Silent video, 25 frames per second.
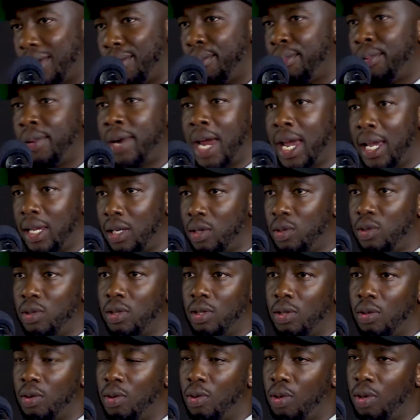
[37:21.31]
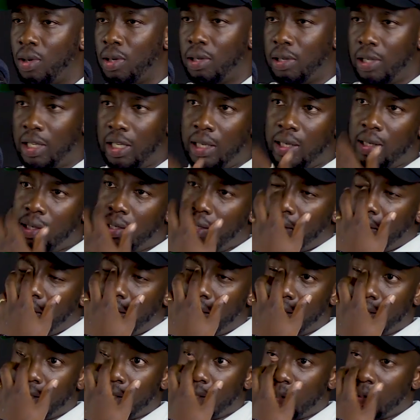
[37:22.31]
taken pride in
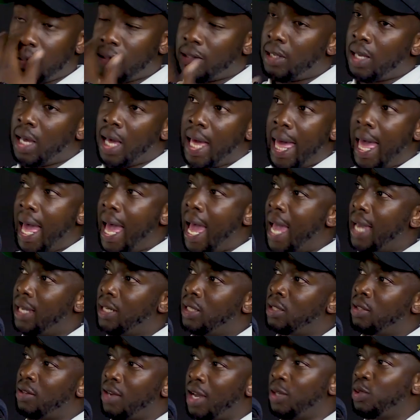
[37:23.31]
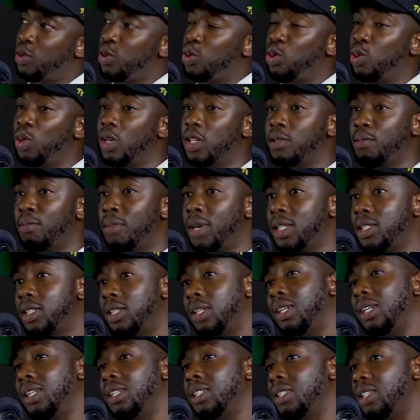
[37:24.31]
is I try to do as
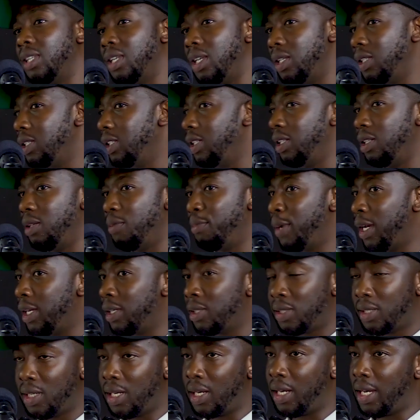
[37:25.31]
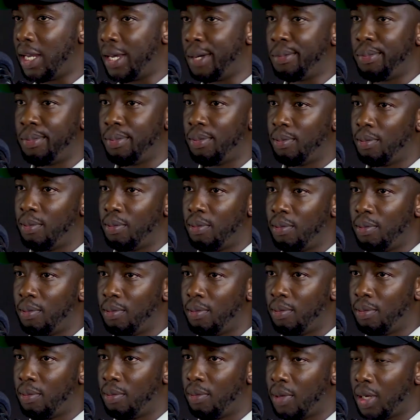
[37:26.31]
much research in my stand-up
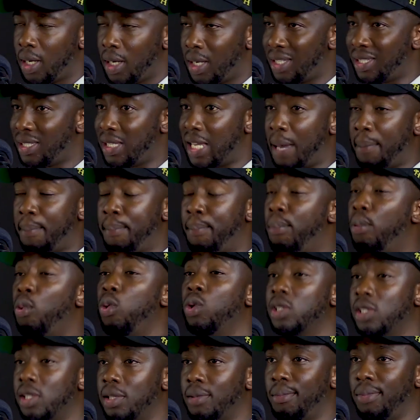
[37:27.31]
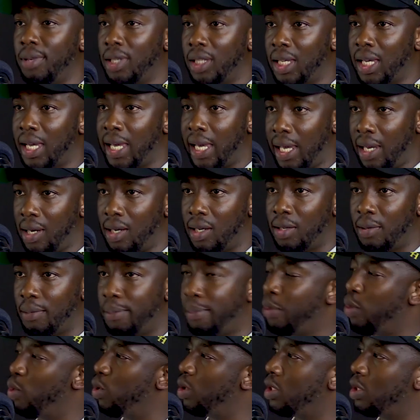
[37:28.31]
as I possibly can,
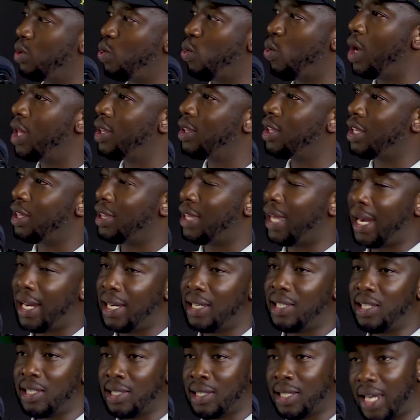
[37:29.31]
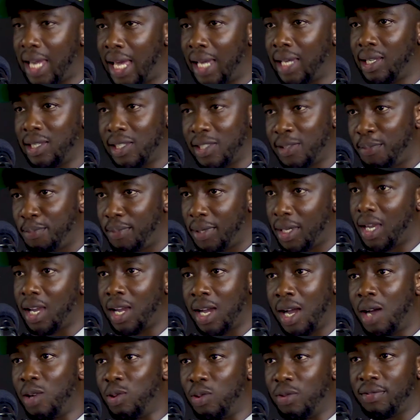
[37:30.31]
because the one thing that I dislike is
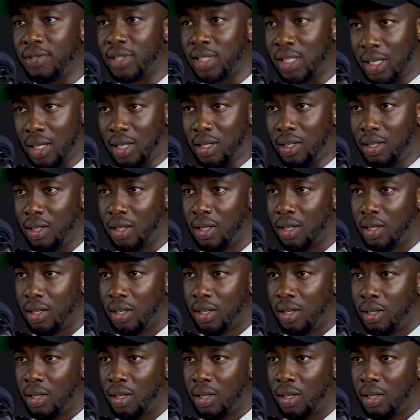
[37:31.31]
speaking out of turn